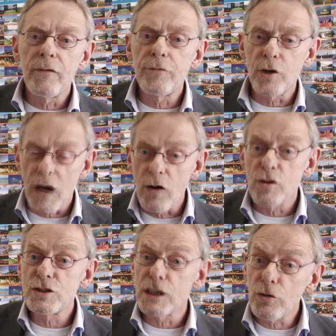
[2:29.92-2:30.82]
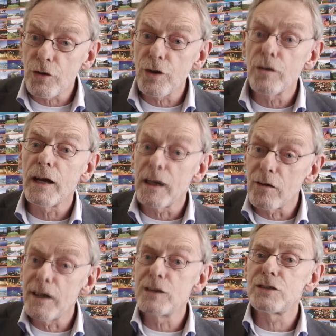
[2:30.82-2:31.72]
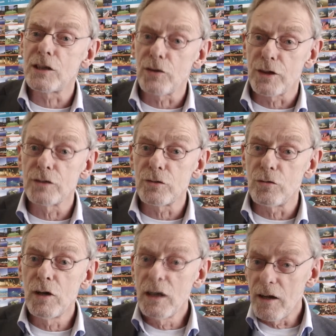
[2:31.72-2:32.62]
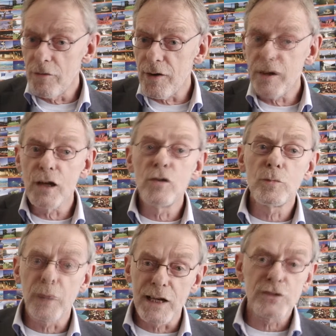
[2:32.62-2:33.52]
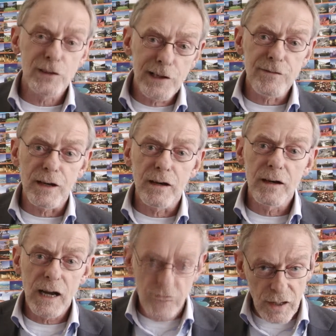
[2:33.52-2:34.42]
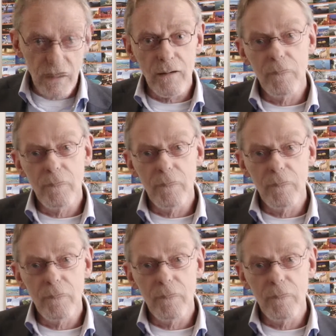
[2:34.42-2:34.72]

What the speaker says: for our children and grandchildren to a very good place to live in, I think.